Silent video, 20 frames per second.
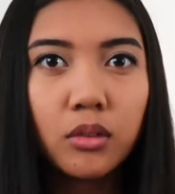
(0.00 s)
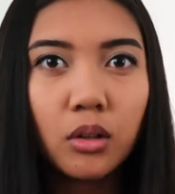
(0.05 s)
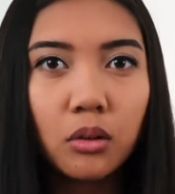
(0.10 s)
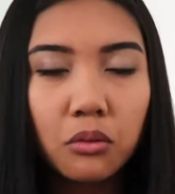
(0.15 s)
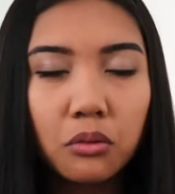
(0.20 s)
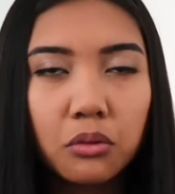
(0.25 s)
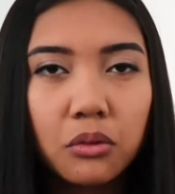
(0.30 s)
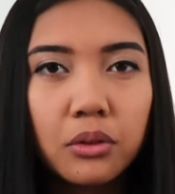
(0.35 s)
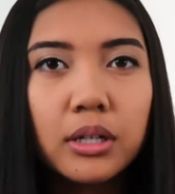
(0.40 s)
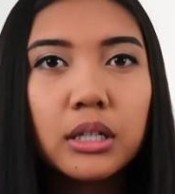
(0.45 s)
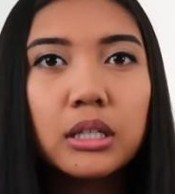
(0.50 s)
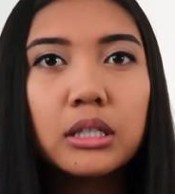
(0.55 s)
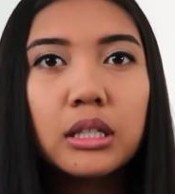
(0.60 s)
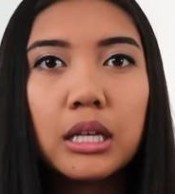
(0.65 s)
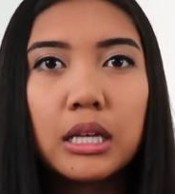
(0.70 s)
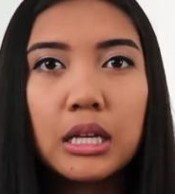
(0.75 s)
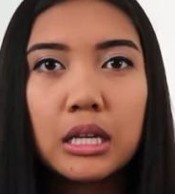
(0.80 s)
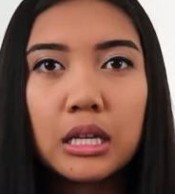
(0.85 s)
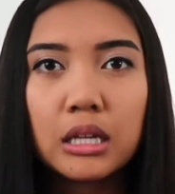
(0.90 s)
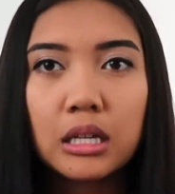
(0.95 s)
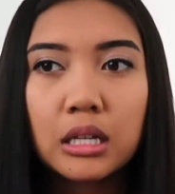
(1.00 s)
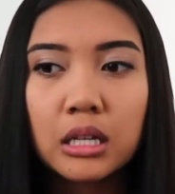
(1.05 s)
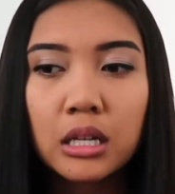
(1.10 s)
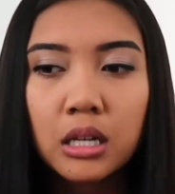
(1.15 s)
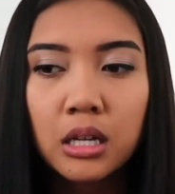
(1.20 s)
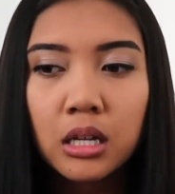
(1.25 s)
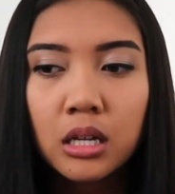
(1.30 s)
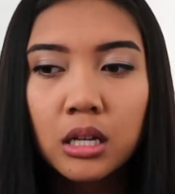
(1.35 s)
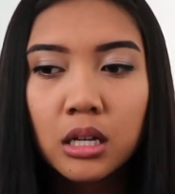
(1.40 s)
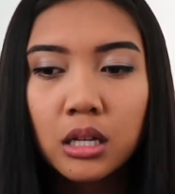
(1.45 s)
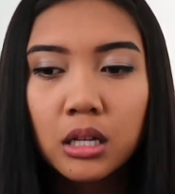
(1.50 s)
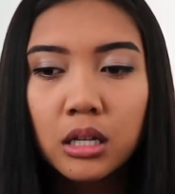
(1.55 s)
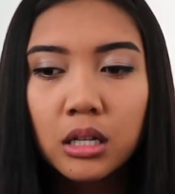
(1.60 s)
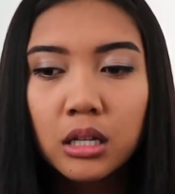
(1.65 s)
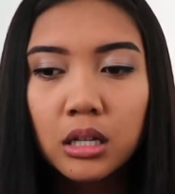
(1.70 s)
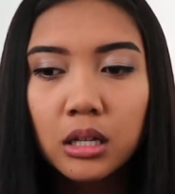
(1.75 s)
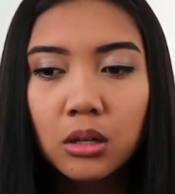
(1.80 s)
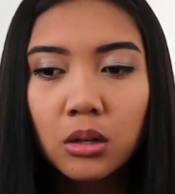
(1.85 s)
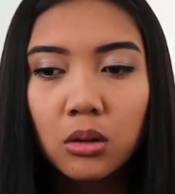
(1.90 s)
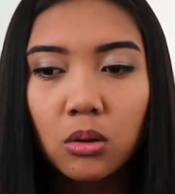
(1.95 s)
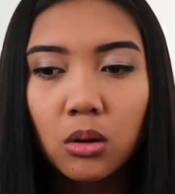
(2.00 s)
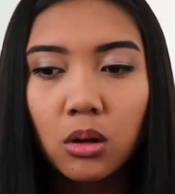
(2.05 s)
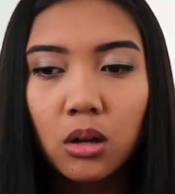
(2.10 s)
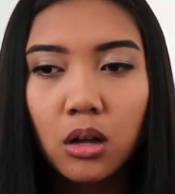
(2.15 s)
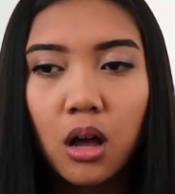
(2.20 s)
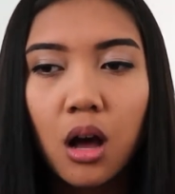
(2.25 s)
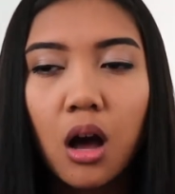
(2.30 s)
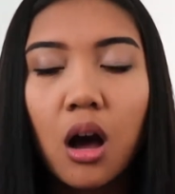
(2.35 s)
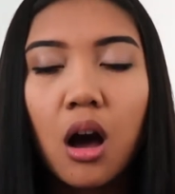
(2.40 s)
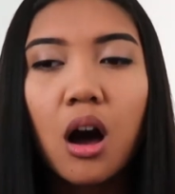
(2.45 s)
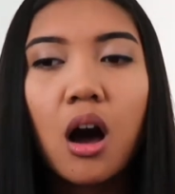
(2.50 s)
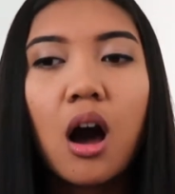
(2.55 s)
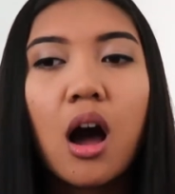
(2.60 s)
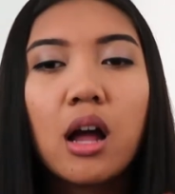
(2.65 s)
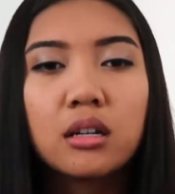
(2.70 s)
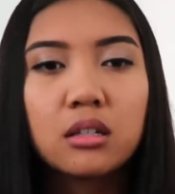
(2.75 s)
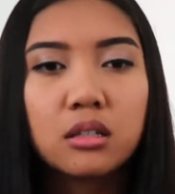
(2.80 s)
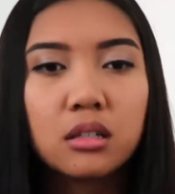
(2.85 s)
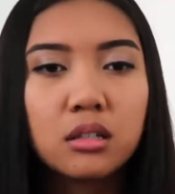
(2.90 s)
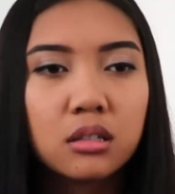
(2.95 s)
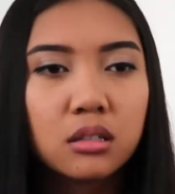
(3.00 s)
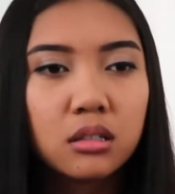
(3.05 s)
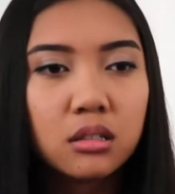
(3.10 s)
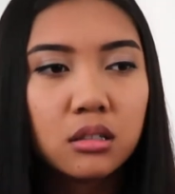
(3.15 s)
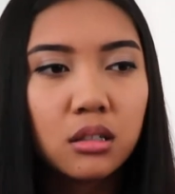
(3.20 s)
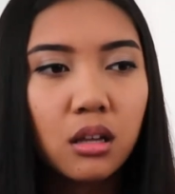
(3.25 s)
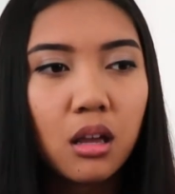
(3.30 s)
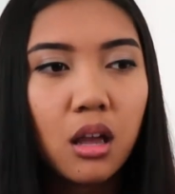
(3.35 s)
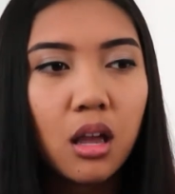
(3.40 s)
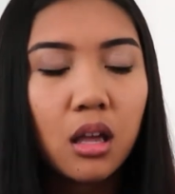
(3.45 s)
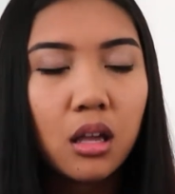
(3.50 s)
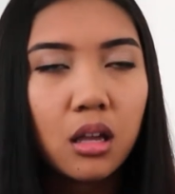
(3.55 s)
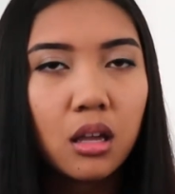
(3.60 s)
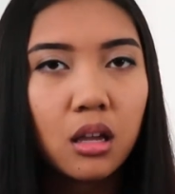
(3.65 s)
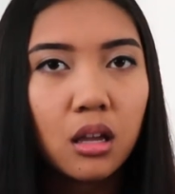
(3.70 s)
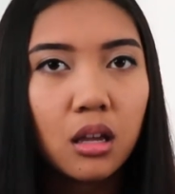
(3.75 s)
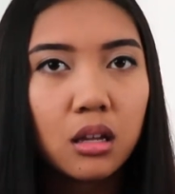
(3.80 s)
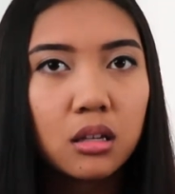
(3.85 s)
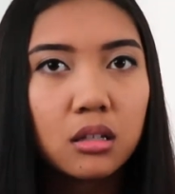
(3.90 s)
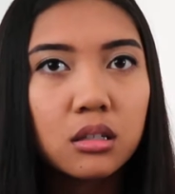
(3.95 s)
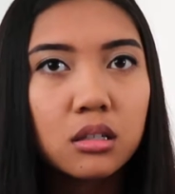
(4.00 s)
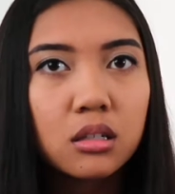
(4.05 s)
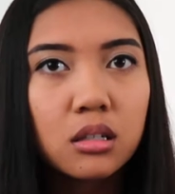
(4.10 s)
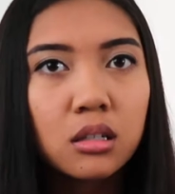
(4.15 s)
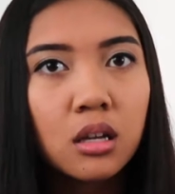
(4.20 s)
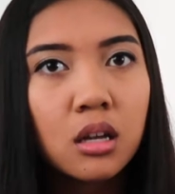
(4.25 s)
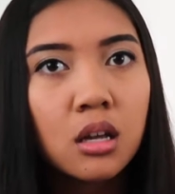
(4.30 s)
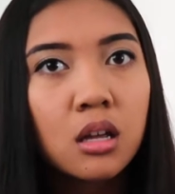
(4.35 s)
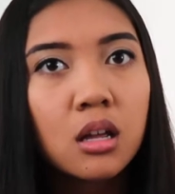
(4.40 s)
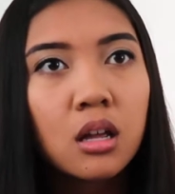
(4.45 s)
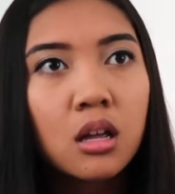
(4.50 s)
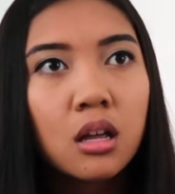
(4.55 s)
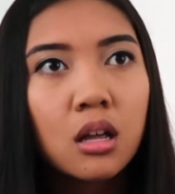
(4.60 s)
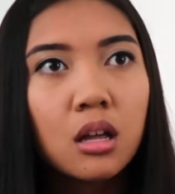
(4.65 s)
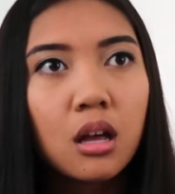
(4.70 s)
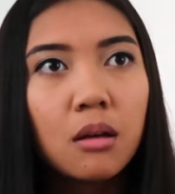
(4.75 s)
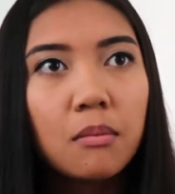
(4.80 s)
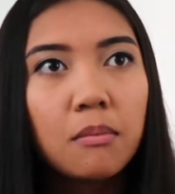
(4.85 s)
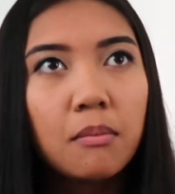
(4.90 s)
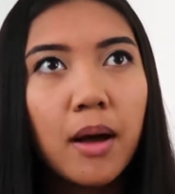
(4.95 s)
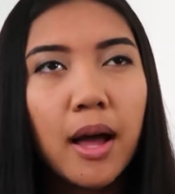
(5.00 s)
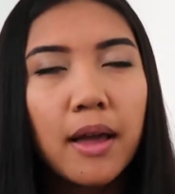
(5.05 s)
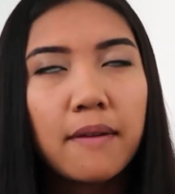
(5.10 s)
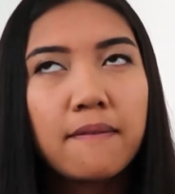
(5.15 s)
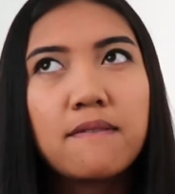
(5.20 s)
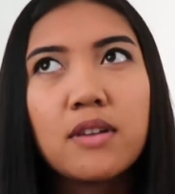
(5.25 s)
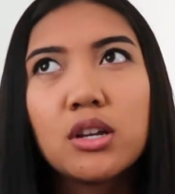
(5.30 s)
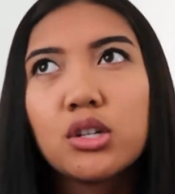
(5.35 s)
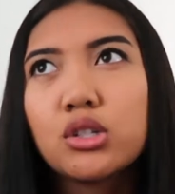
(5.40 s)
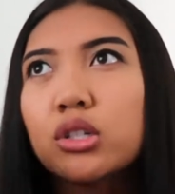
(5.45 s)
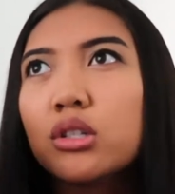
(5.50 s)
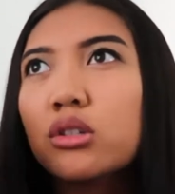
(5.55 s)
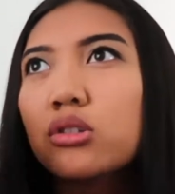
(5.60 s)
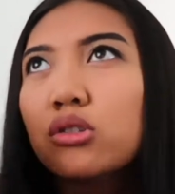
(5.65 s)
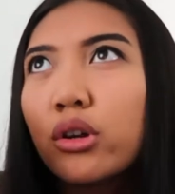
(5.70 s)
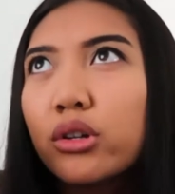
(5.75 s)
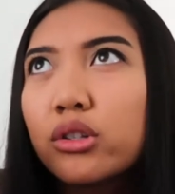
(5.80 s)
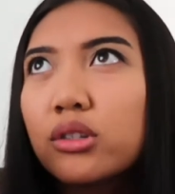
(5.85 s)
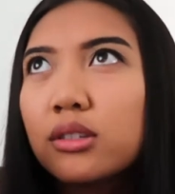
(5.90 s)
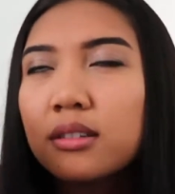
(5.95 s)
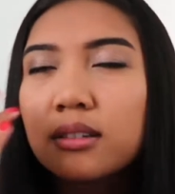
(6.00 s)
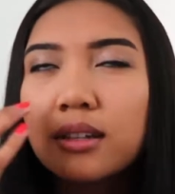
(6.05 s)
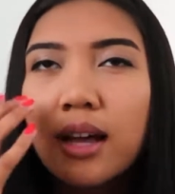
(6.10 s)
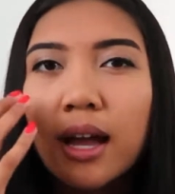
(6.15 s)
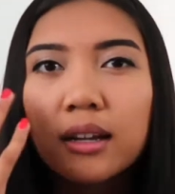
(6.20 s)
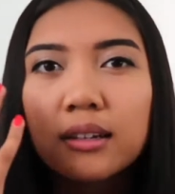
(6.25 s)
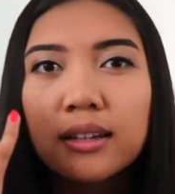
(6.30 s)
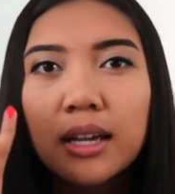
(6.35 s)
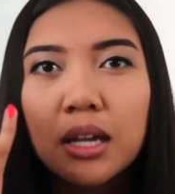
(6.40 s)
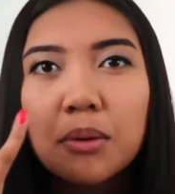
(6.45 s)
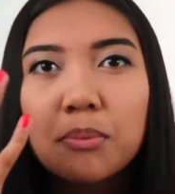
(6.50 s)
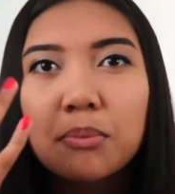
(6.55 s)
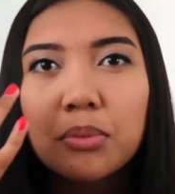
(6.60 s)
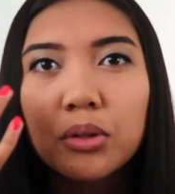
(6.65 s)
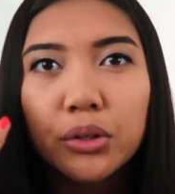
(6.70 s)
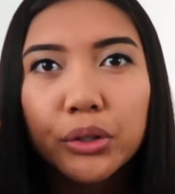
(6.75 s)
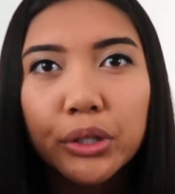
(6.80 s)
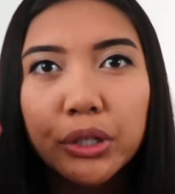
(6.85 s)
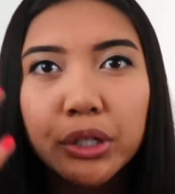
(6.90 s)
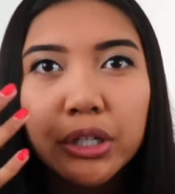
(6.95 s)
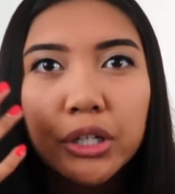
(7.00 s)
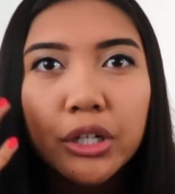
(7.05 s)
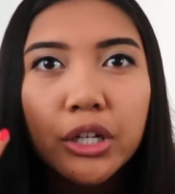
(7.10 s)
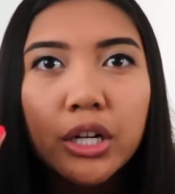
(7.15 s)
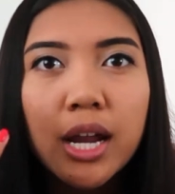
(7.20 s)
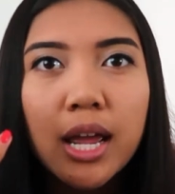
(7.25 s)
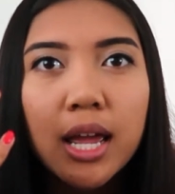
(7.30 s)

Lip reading: really hot, and my vision starts to kind of blur.